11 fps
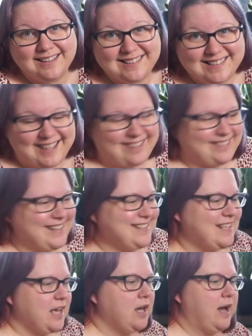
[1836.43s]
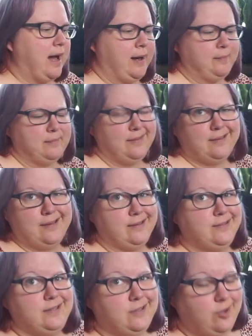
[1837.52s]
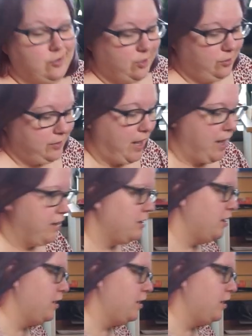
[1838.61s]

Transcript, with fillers: series. Um, I did not know that